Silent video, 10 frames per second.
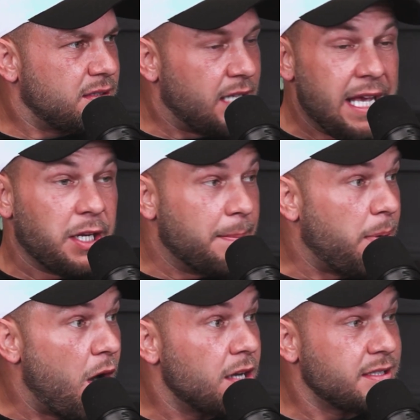taken a
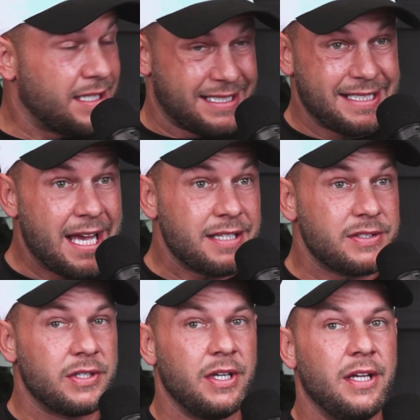pause and
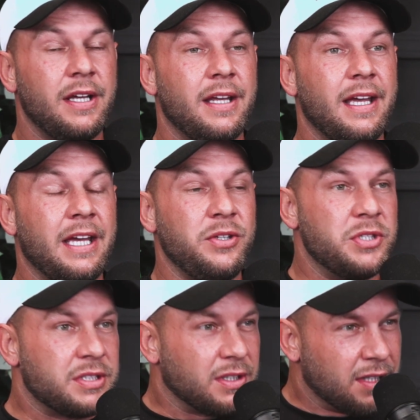assessed, and you
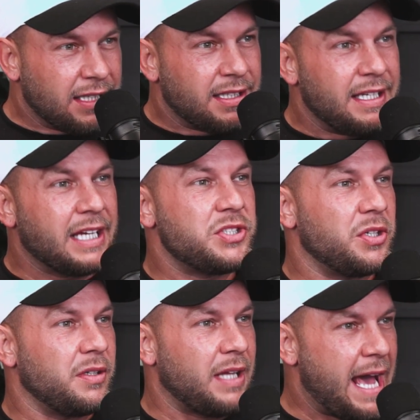just let the next
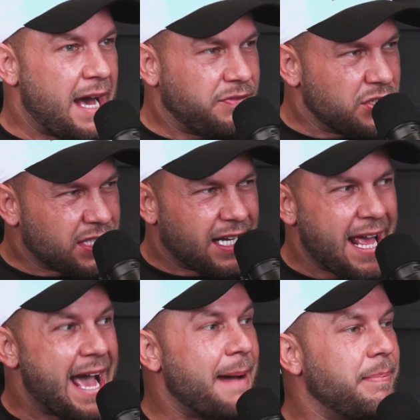year half just kind of
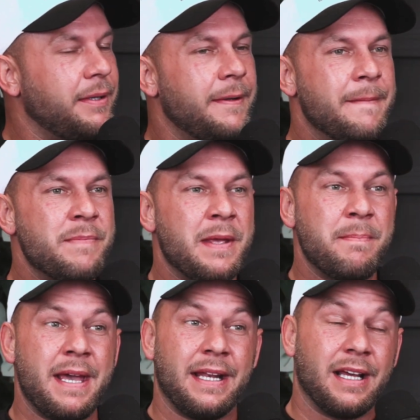happen,
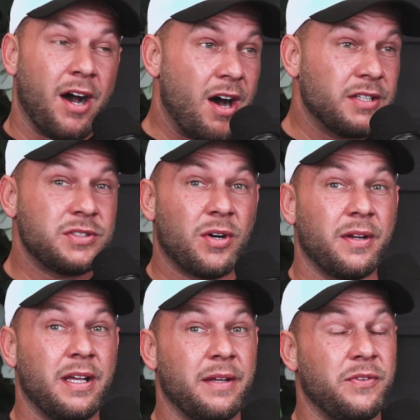man, odds are
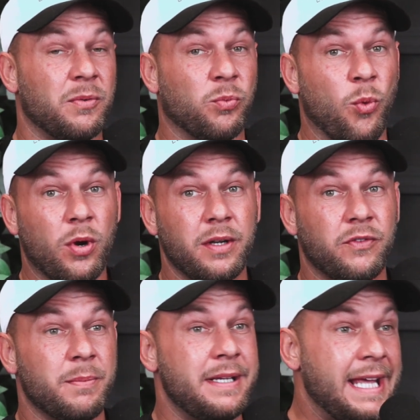if you're working
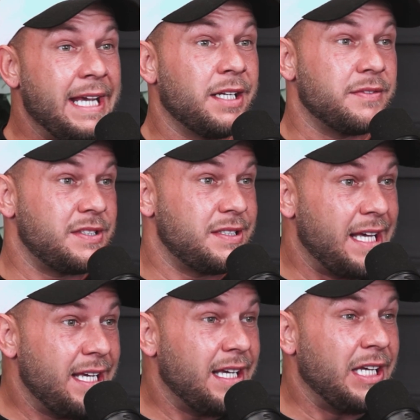from a negative
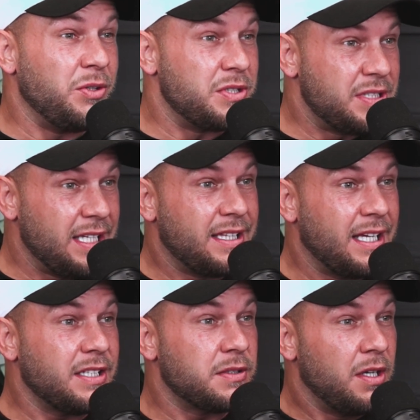state and you see
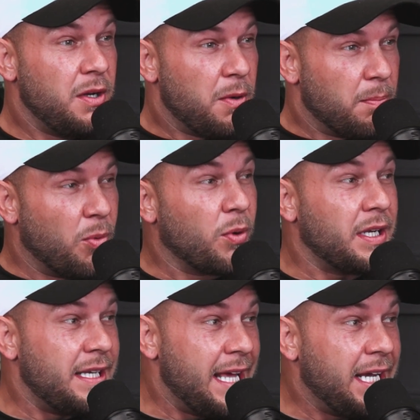things more in
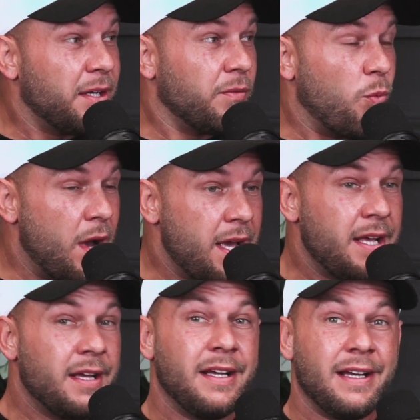a negative
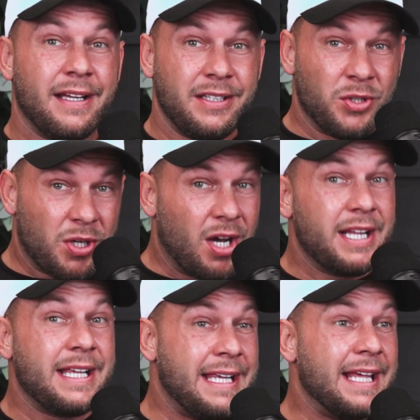way, you're gonna
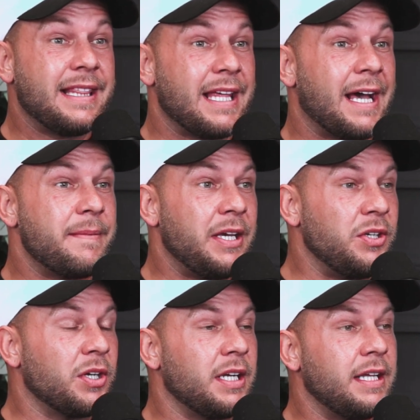get that, and
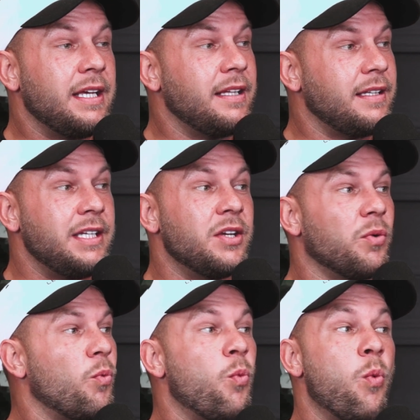you're gonna end the year
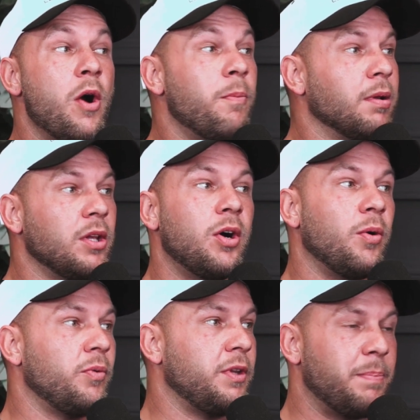well
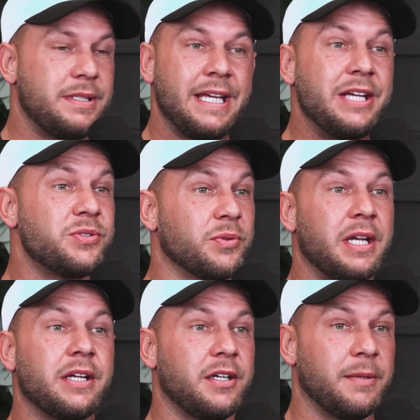below the potential that
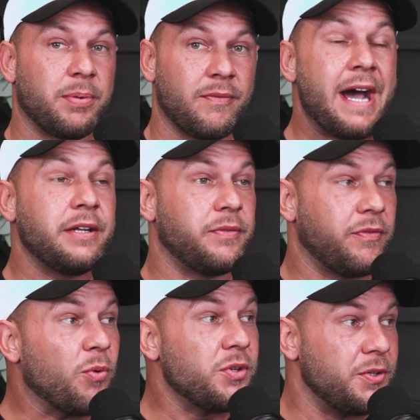it could have provided for you.